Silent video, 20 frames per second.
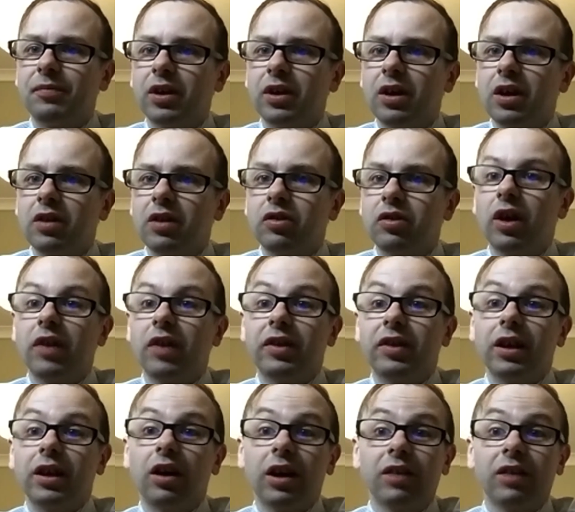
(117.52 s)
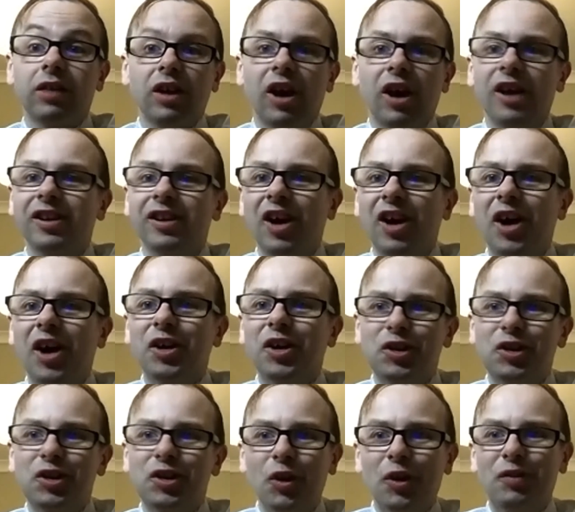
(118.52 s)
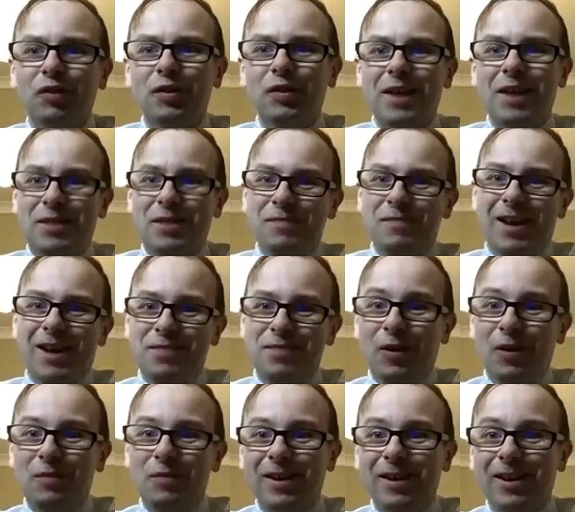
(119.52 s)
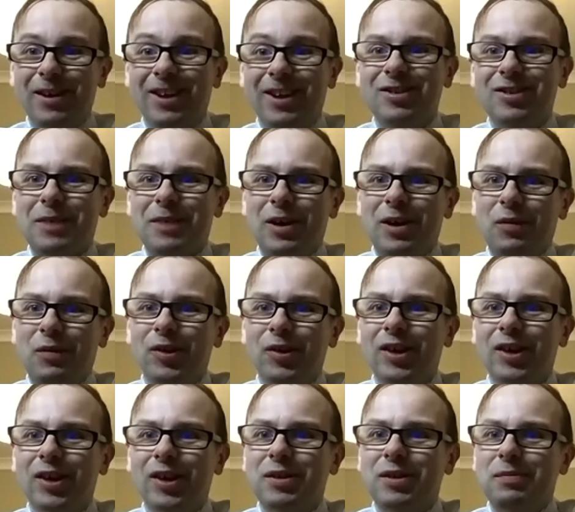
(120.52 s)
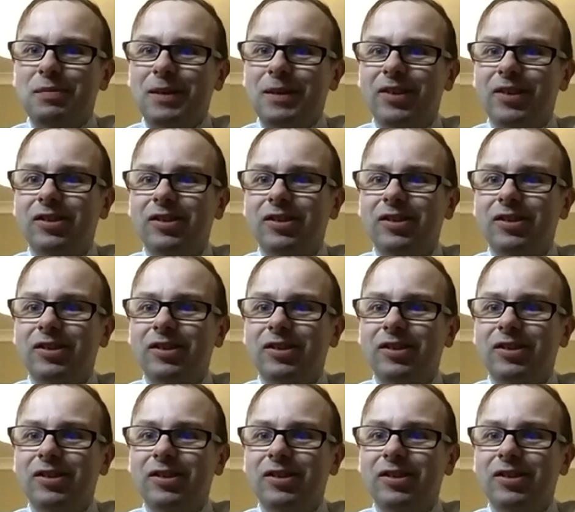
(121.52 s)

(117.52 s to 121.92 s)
So I think I could talk for many, many more minutes about what ChaplaincyPlus